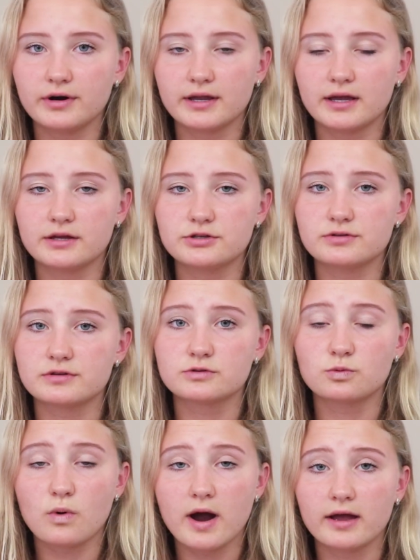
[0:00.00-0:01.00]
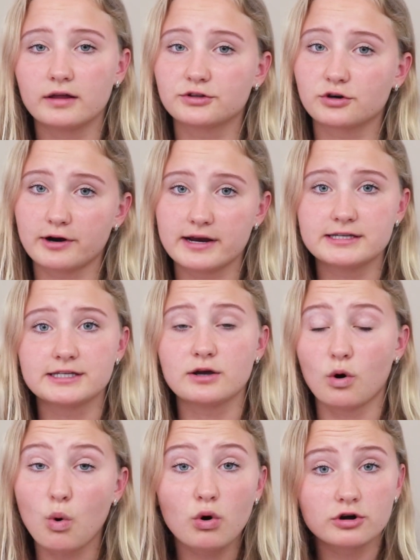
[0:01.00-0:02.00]
I get into this wild, crazy,
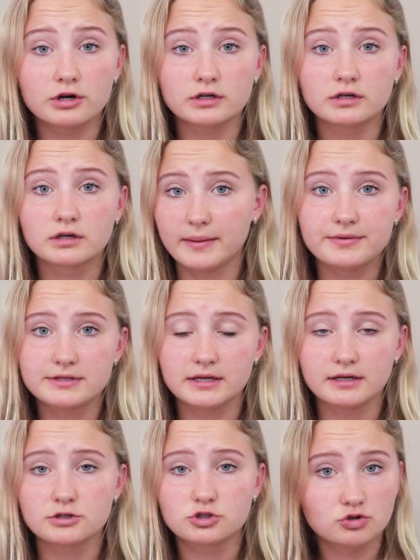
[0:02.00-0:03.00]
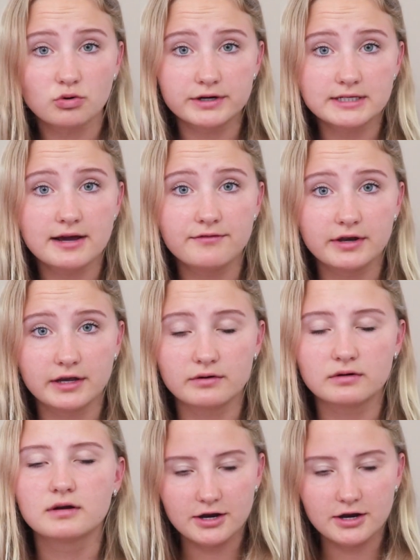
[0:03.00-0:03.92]
horror babysitting story time video,